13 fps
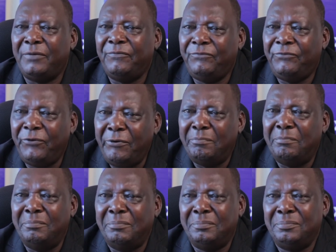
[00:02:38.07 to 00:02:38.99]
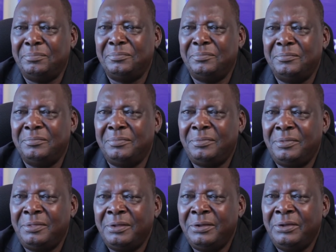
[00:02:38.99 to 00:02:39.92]
perform
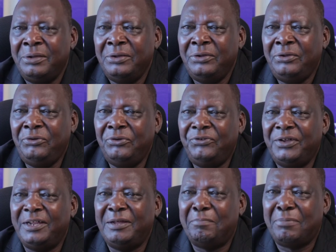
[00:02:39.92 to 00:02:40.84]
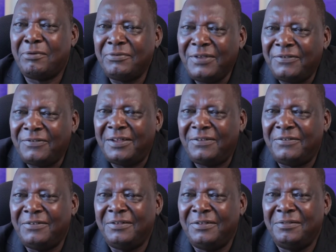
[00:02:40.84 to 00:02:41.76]
using the
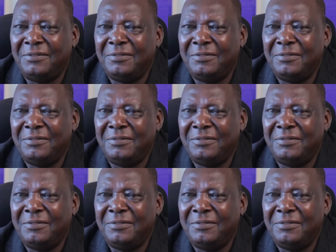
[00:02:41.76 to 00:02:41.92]
processes